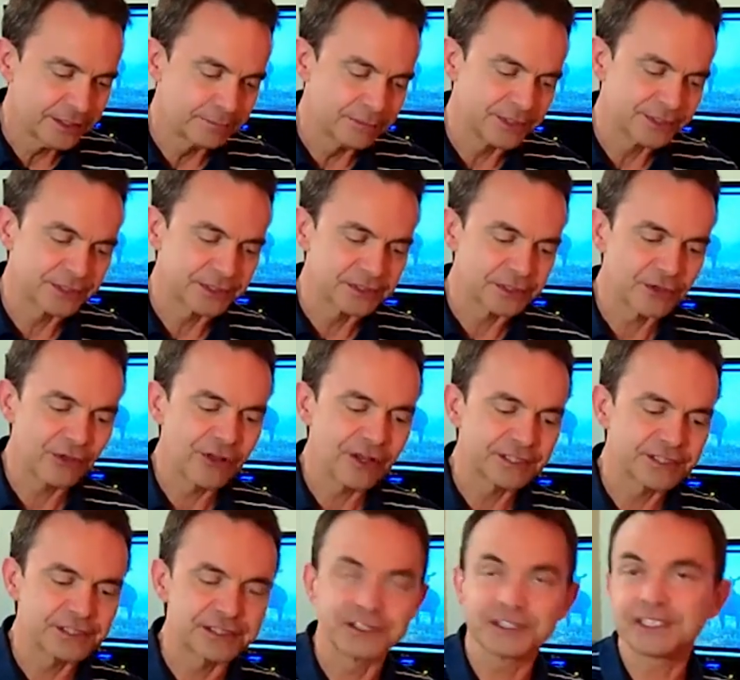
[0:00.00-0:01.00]
Mrs.
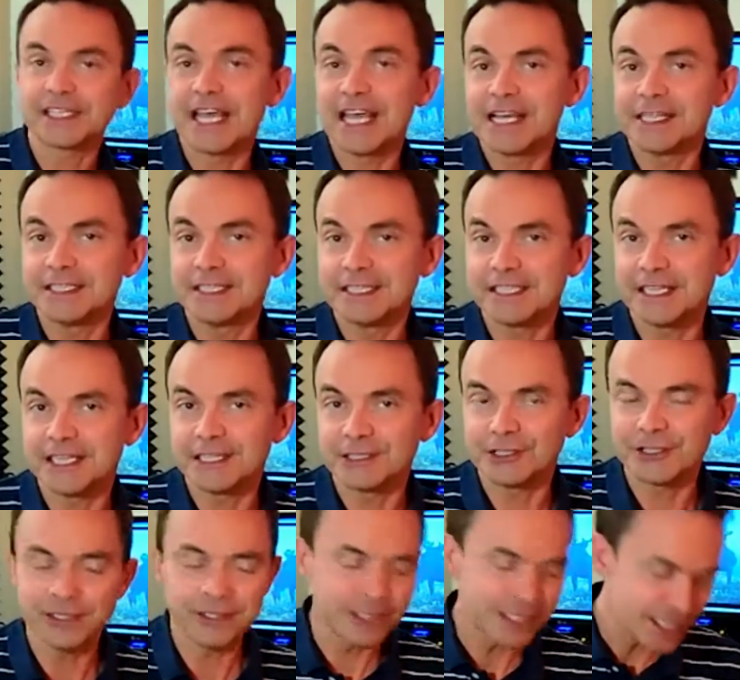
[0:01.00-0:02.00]
Claus's Candy
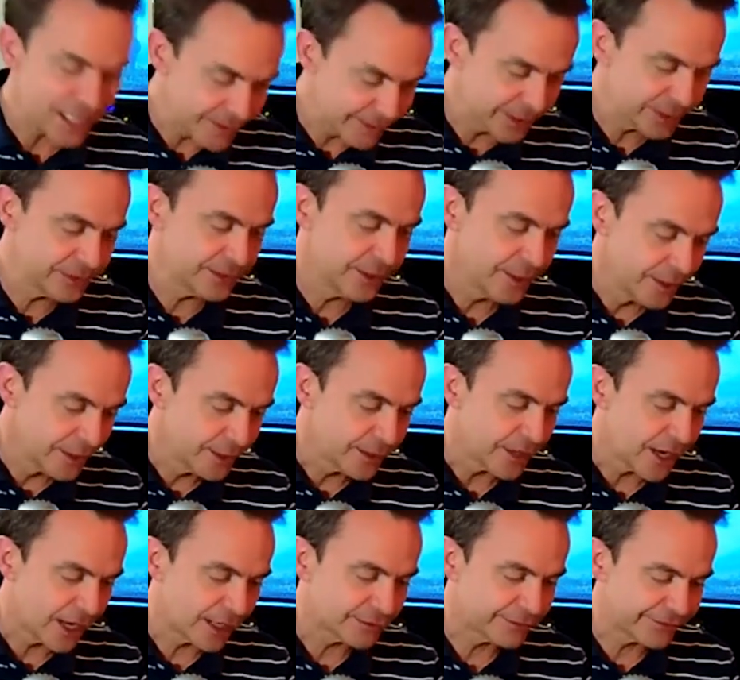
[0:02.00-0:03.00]
Kitchen, even
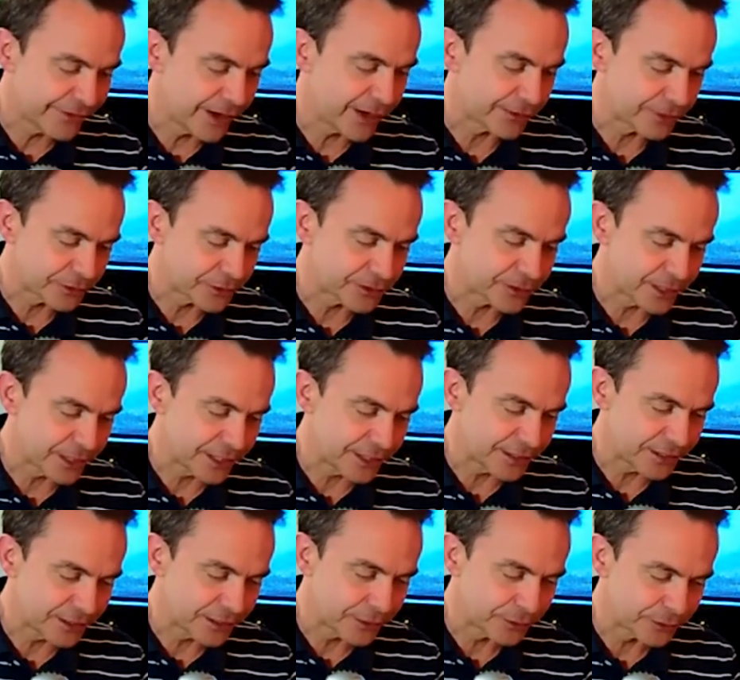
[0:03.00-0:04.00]
on Father's Day. You
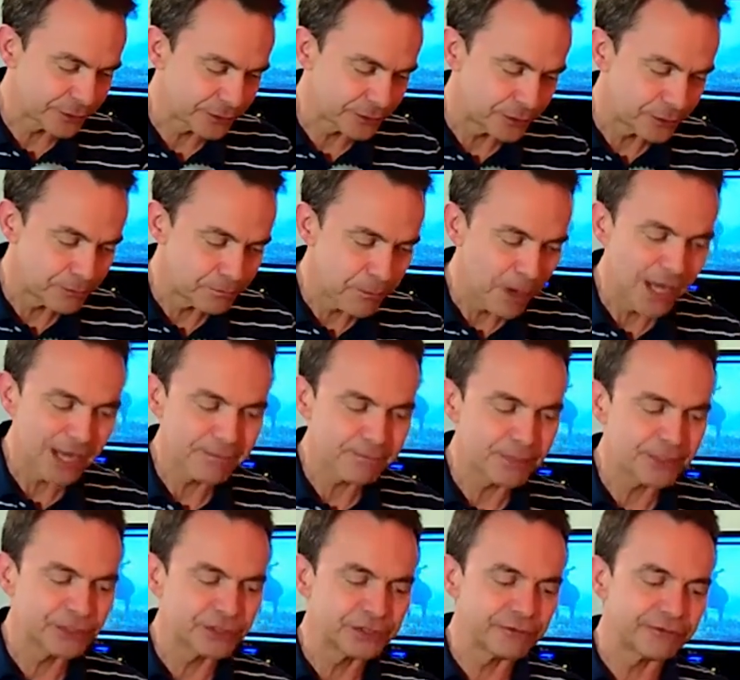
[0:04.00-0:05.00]
can go to
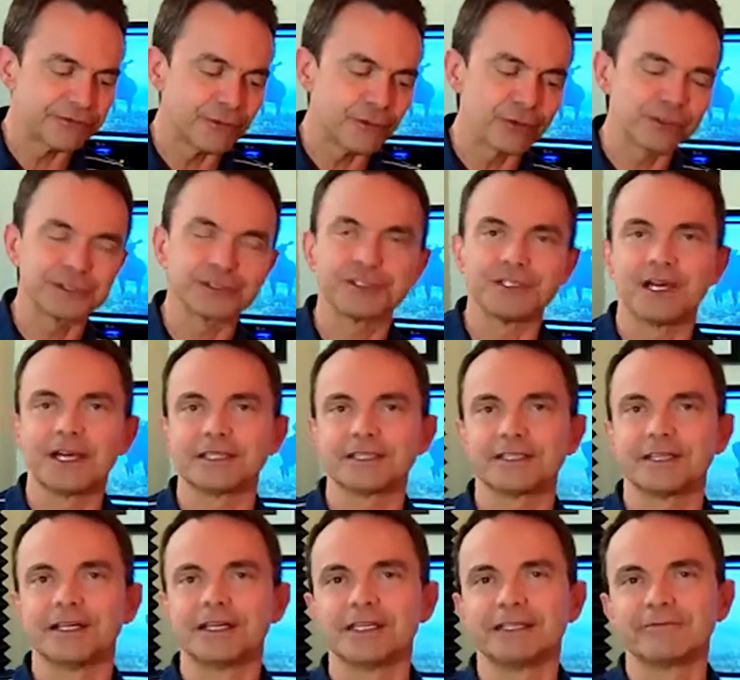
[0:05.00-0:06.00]

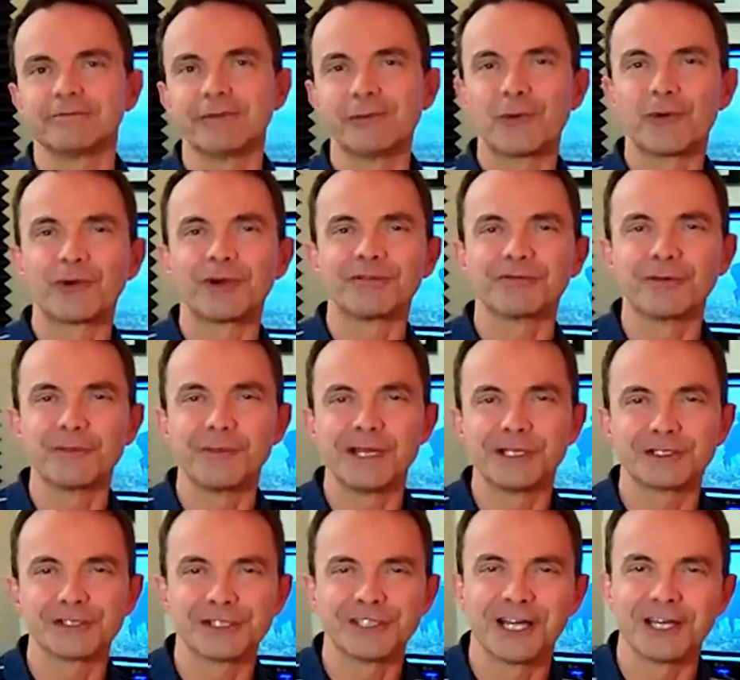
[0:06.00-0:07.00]
mypigeonforge.com for more
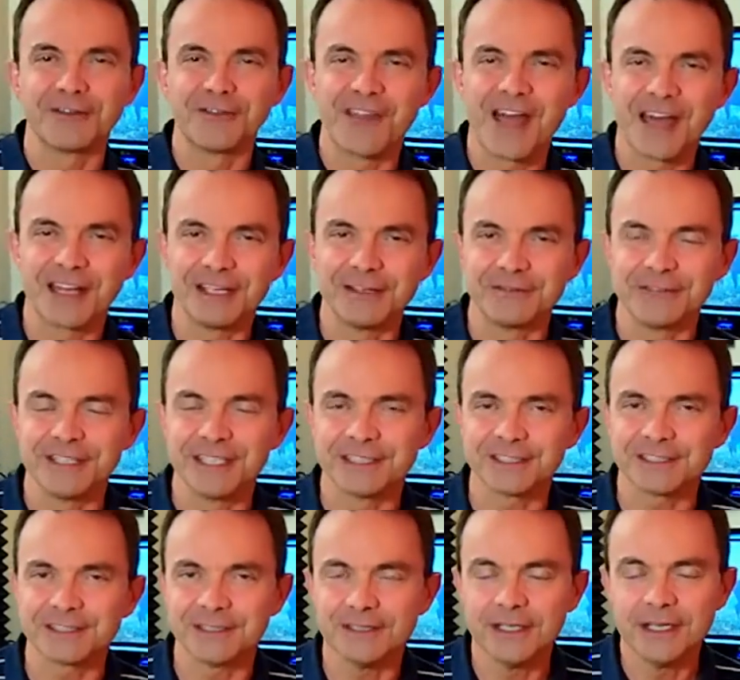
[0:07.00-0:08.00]
information on that
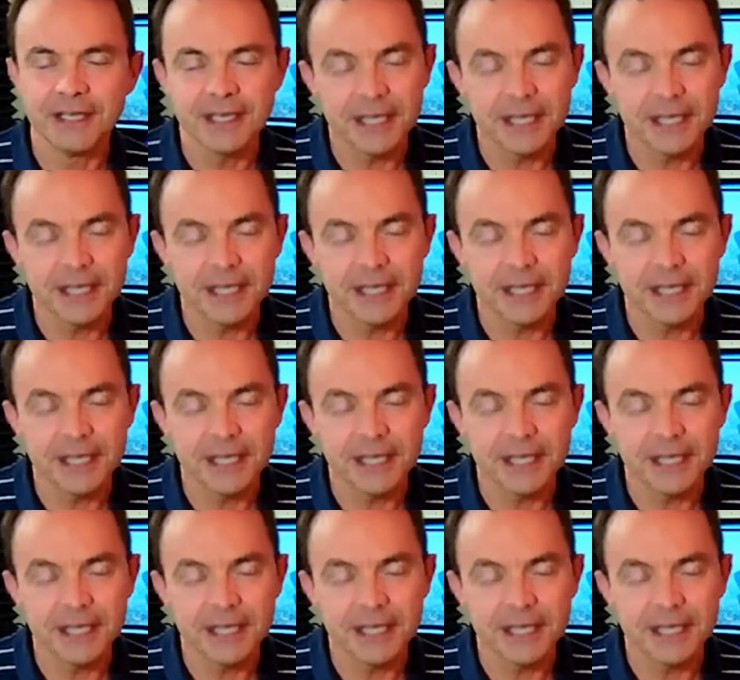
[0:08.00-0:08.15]
event.